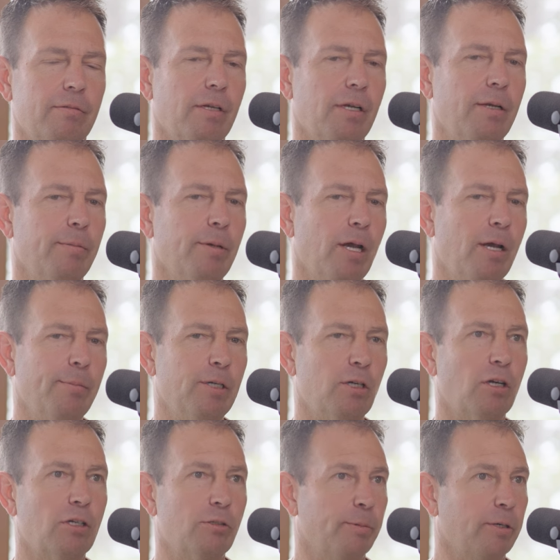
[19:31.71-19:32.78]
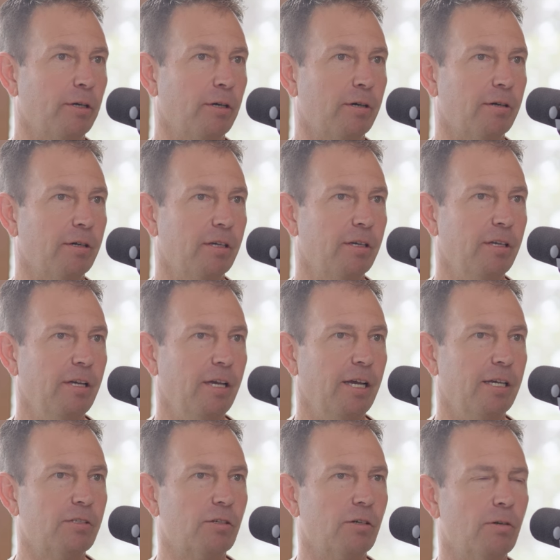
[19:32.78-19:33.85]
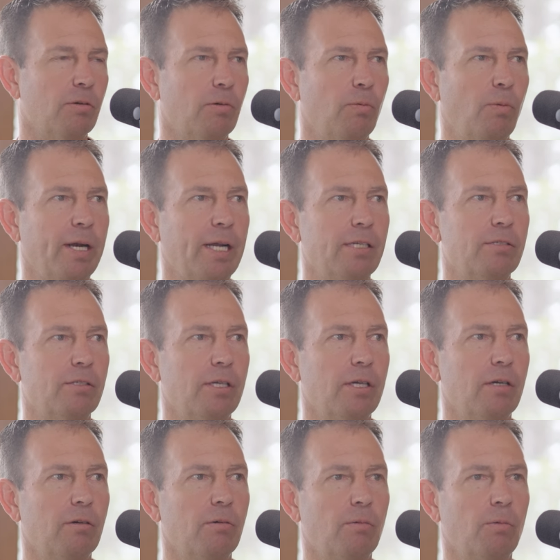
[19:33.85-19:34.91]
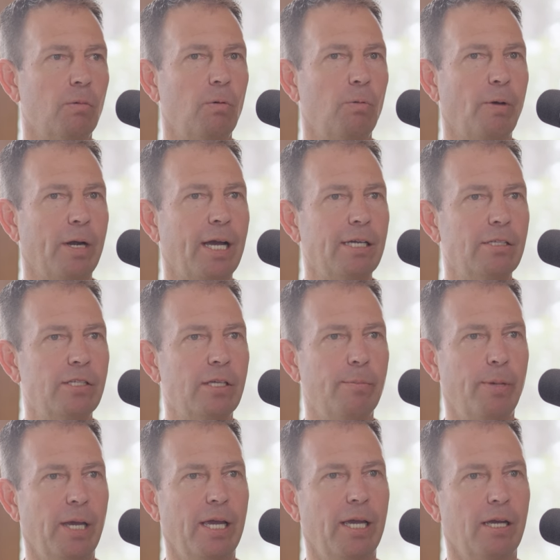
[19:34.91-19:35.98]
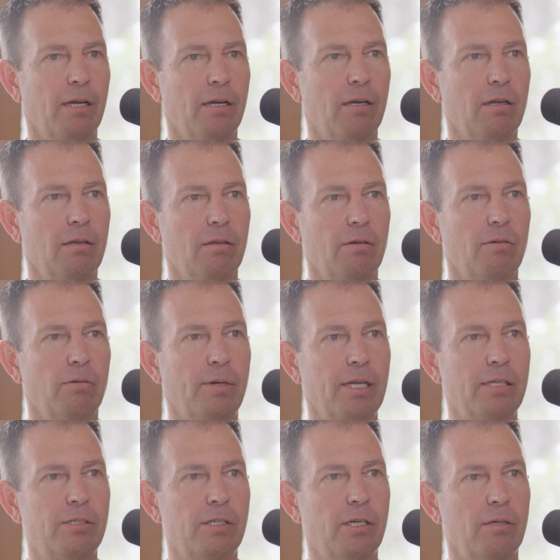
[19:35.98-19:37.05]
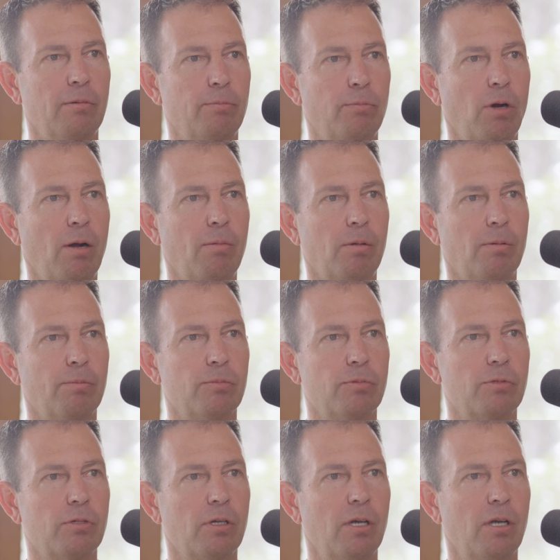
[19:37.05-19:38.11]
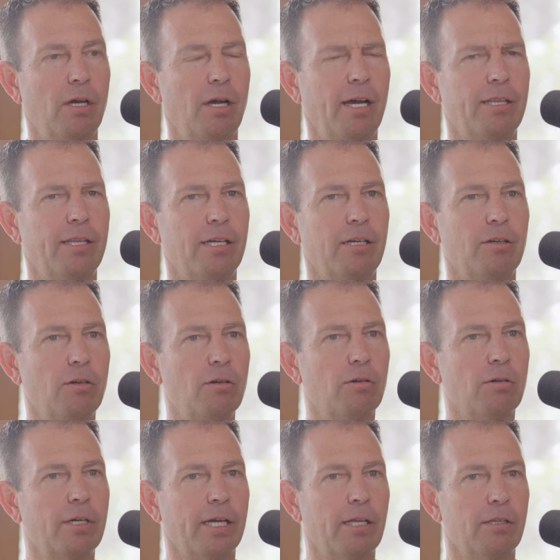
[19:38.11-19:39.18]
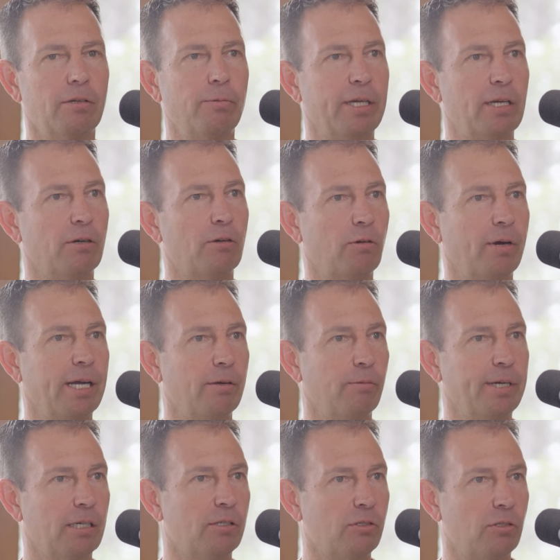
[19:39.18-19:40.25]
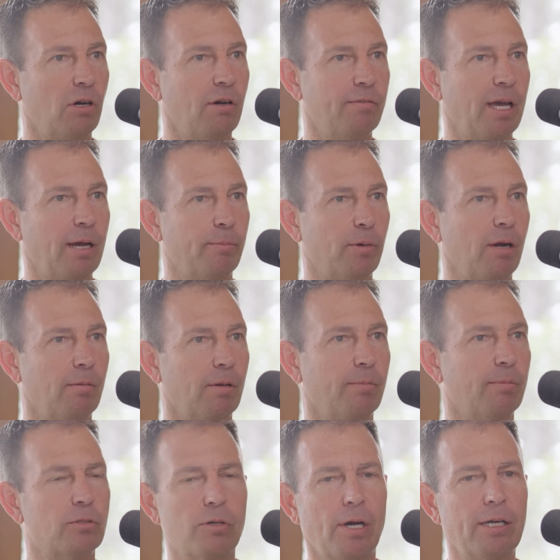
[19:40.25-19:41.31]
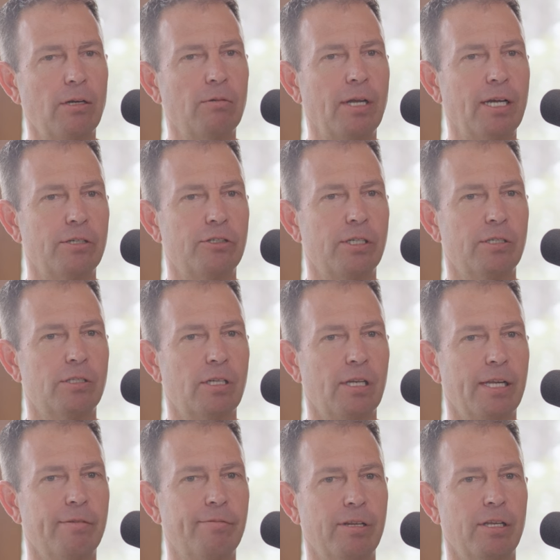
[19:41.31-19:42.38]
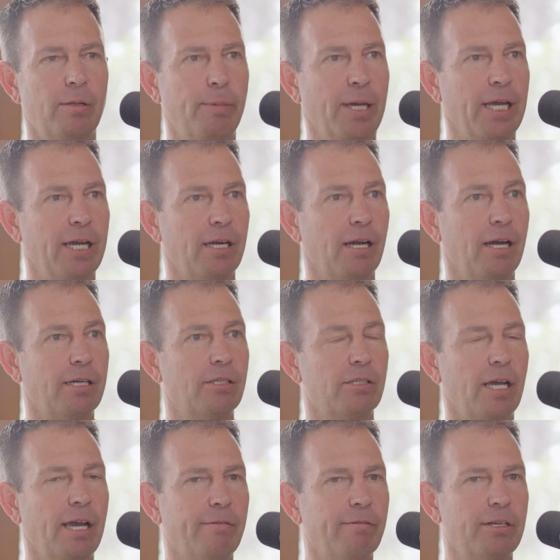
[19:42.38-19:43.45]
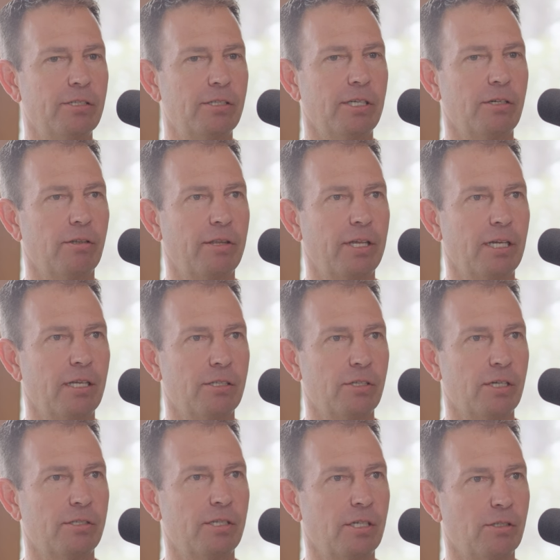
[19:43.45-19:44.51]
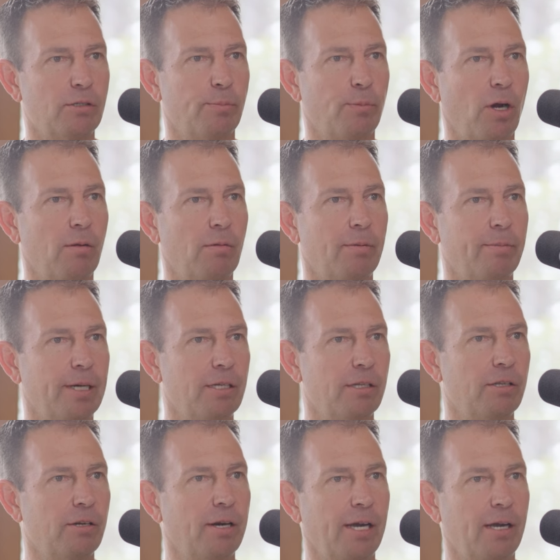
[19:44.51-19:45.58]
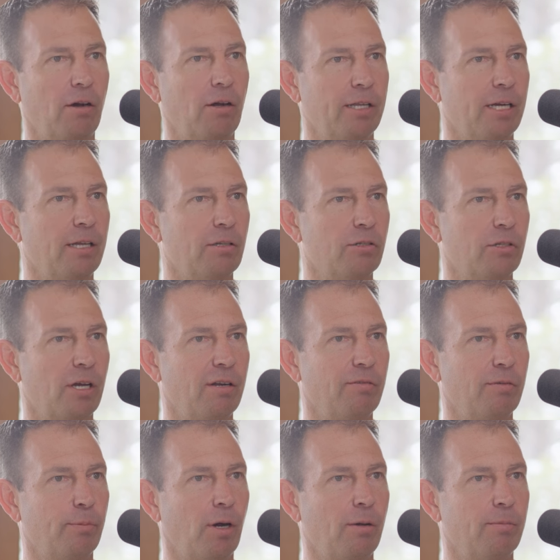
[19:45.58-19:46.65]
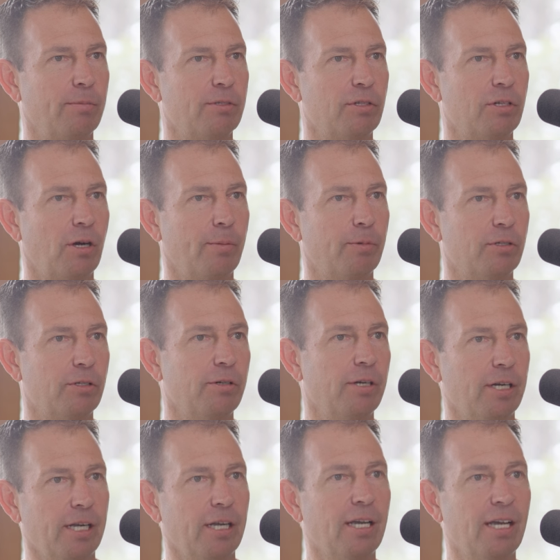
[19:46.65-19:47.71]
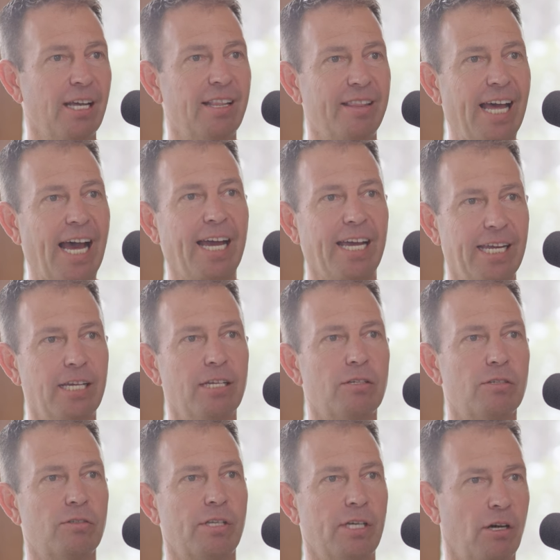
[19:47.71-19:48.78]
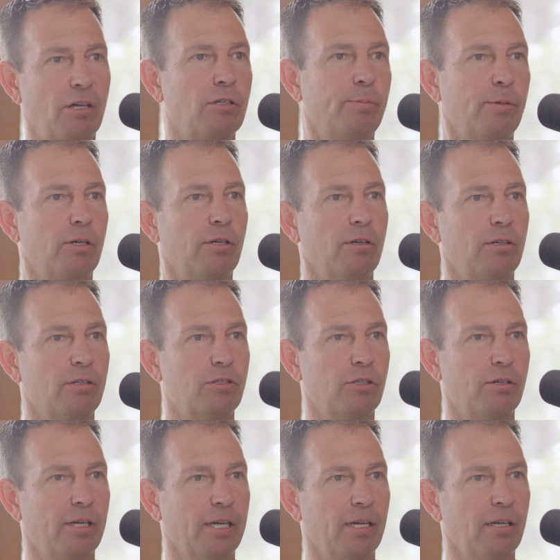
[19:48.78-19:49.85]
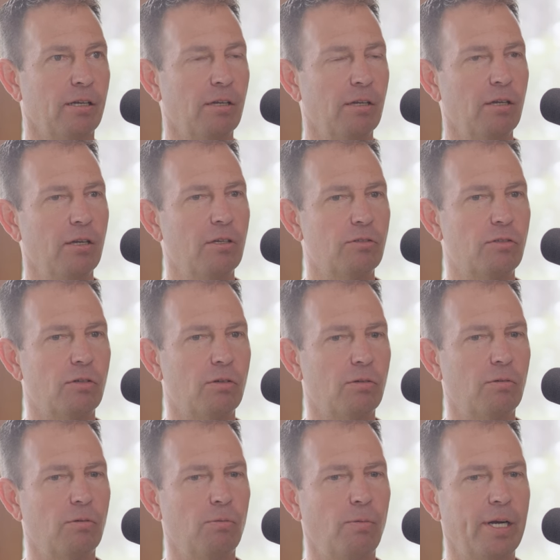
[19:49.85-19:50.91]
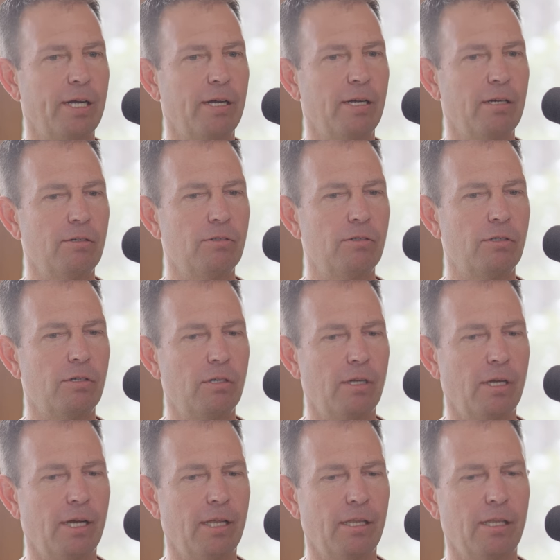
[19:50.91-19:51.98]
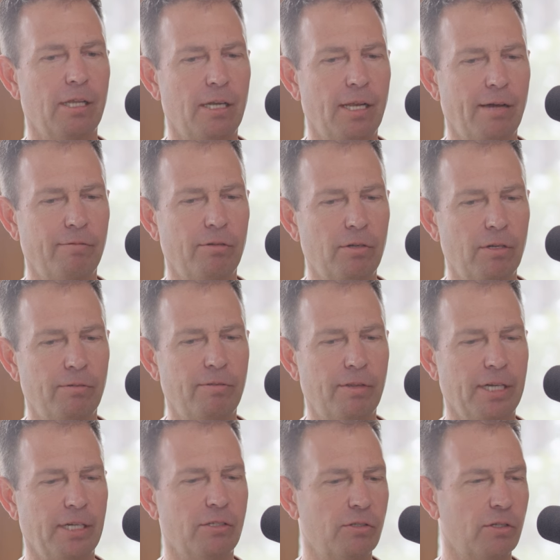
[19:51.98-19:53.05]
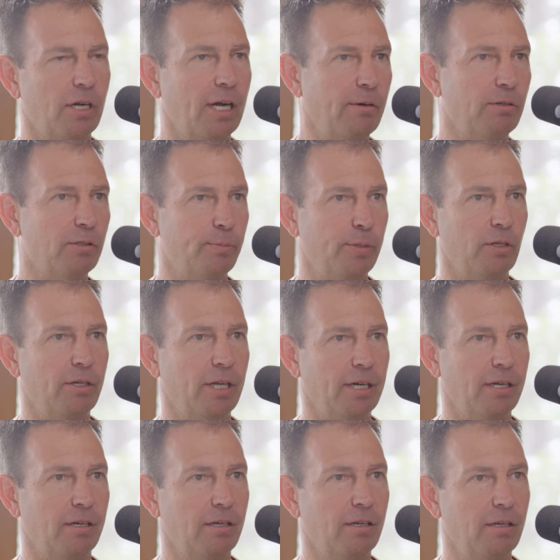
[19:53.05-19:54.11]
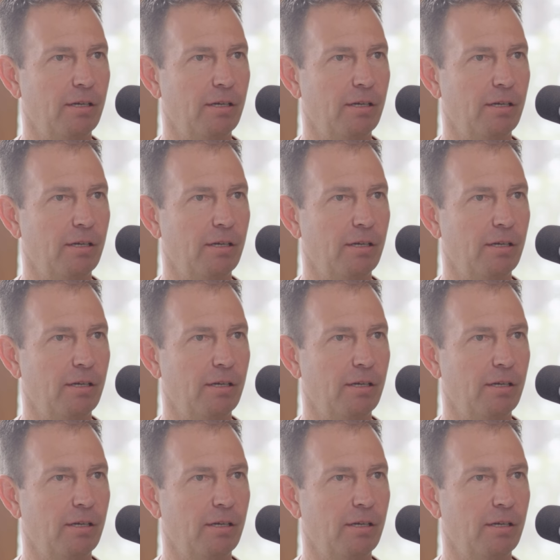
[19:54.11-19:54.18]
I'm, I'm an entrepreneur. And so when I see when I see pain or when I see problems, I think, oh, okay, we could create, we could solve that problem. Mm-hmm. So I don't actually live in the pain. I, every single thing as I see as a problem, I, there on the other side of a problem is an opportunity. That is the entrepreneurial journey. Mm-hmm. So when I understood the level of things that I was building,